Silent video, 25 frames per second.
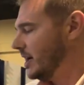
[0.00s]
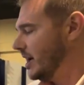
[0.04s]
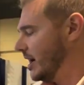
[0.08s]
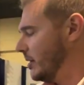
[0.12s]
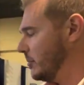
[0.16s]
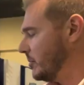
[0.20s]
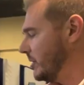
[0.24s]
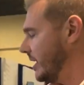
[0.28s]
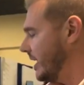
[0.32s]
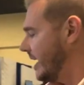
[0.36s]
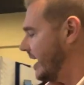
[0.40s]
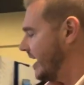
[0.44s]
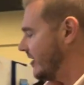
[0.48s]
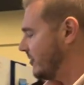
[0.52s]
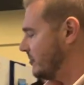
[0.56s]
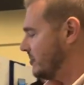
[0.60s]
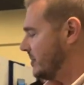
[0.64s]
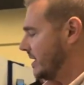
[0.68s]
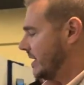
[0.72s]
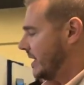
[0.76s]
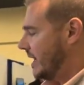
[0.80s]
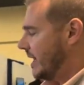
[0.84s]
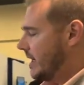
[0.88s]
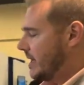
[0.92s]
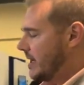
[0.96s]
I'm going to have
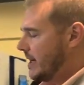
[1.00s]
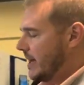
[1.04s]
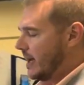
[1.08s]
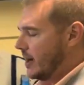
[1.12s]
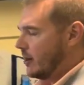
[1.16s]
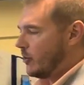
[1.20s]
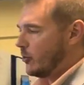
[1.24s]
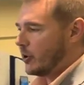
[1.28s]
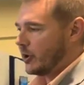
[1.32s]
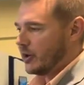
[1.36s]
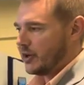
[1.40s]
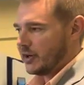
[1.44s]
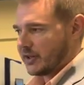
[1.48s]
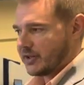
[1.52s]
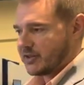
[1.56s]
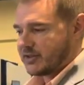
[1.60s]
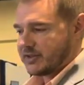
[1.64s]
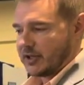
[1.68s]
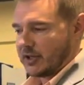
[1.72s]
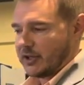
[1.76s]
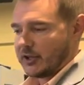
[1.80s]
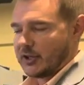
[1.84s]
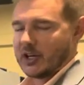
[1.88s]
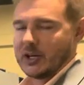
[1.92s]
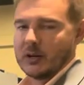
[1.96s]
MANET networks
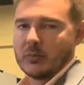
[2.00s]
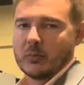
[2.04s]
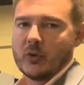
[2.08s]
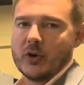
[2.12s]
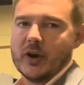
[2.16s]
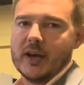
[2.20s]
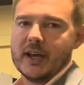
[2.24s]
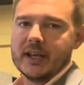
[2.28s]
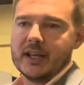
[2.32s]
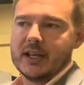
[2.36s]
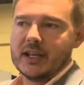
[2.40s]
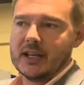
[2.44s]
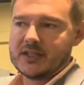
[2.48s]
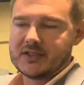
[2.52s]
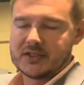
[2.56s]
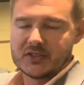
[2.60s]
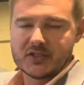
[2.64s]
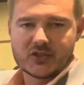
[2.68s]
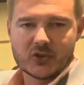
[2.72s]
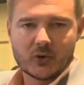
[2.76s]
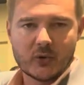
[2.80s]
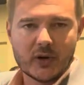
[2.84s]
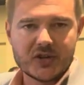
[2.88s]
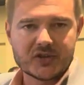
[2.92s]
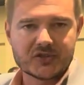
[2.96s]
that are going to bring in
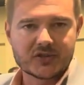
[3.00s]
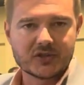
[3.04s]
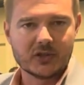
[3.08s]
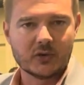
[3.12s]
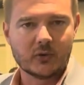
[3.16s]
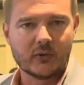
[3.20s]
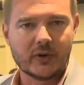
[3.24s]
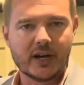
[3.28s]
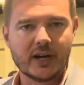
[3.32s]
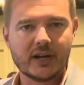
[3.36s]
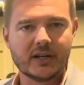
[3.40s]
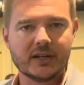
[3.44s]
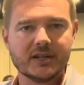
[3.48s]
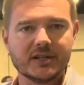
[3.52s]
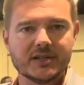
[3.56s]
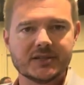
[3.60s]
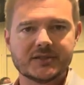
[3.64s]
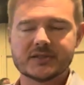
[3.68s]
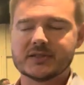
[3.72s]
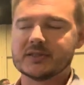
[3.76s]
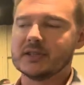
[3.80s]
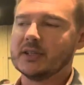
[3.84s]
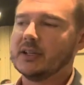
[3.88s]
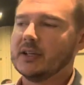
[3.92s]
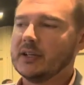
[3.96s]
situational
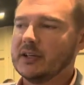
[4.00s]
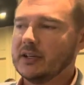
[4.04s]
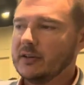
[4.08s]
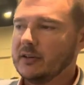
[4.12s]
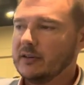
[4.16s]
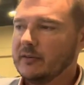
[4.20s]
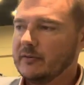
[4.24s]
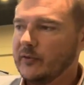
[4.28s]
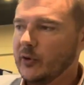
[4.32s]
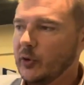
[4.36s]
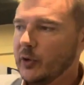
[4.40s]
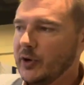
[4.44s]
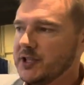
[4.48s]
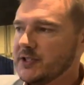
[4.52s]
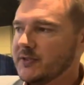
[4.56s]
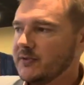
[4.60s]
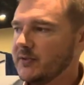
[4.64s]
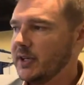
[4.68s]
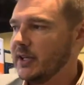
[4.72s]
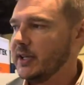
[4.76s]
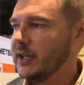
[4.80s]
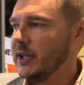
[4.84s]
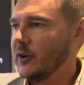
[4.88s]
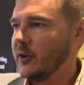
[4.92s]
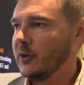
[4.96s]
awareness, voice,
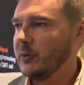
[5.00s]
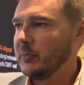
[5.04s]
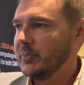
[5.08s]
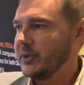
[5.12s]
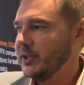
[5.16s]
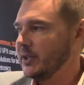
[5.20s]
video, and